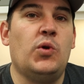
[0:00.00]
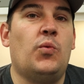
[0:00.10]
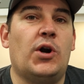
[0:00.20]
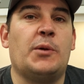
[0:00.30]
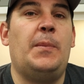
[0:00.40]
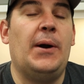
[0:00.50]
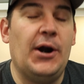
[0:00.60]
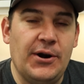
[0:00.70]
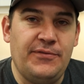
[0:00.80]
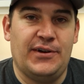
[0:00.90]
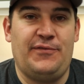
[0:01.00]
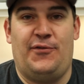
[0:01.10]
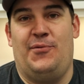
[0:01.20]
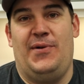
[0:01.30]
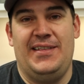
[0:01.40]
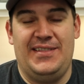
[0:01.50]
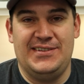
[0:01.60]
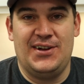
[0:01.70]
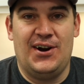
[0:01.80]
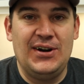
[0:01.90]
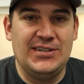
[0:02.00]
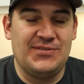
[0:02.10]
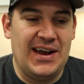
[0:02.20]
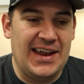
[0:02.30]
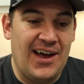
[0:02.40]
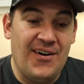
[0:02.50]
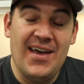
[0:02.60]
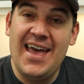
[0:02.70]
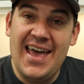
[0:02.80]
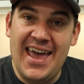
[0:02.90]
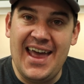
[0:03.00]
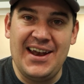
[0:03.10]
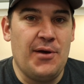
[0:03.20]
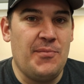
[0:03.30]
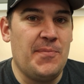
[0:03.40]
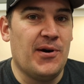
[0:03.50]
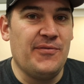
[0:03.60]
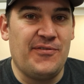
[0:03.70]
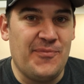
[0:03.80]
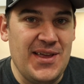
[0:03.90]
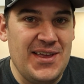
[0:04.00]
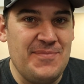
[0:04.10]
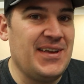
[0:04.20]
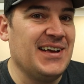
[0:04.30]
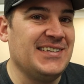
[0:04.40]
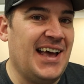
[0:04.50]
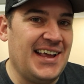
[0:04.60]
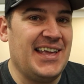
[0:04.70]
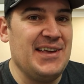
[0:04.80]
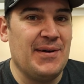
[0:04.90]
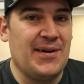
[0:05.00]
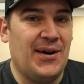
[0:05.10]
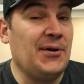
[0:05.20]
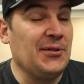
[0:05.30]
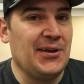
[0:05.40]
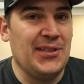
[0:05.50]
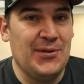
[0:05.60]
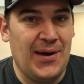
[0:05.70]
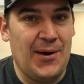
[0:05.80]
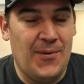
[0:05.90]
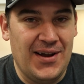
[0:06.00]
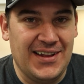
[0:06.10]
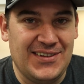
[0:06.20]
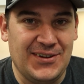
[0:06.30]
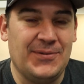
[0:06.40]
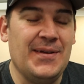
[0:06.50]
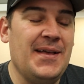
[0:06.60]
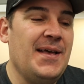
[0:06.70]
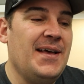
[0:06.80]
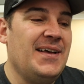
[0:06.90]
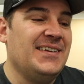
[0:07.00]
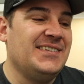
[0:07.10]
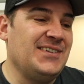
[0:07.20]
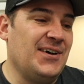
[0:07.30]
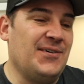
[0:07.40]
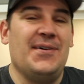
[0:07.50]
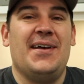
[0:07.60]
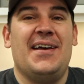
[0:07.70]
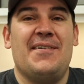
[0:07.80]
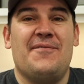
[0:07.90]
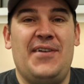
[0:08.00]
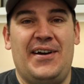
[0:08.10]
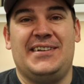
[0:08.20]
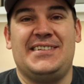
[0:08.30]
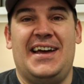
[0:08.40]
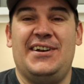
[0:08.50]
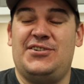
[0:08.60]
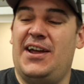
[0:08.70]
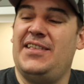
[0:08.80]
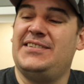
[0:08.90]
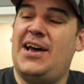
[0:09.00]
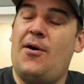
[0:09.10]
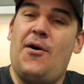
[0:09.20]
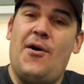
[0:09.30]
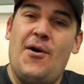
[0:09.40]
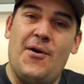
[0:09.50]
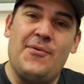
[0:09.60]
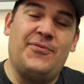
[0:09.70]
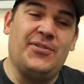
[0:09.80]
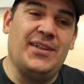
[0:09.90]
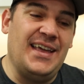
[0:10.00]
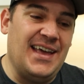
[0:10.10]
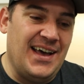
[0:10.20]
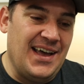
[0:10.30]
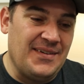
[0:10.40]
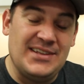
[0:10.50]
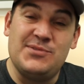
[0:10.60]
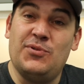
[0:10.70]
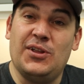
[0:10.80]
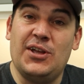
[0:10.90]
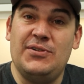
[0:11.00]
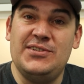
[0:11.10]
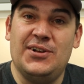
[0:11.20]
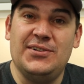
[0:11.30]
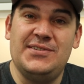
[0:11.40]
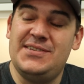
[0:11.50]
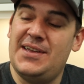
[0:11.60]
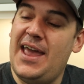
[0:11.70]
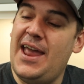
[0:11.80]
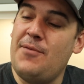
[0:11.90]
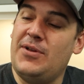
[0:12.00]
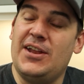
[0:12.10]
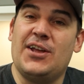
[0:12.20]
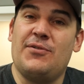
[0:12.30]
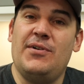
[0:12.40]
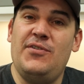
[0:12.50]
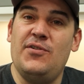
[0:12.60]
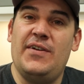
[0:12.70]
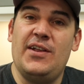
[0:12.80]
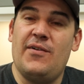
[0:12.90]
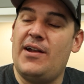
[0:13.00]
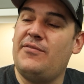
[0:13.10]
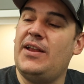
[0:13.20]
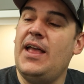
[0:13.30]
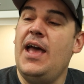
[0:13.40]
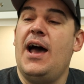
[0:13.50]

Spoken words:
would work perfect for the way that this car is right now, and it would be perfect for me because I could keep my car looking the way I want it to. So, very excited to try this out. Hopefully I get some really good results and we get a good review video out of it.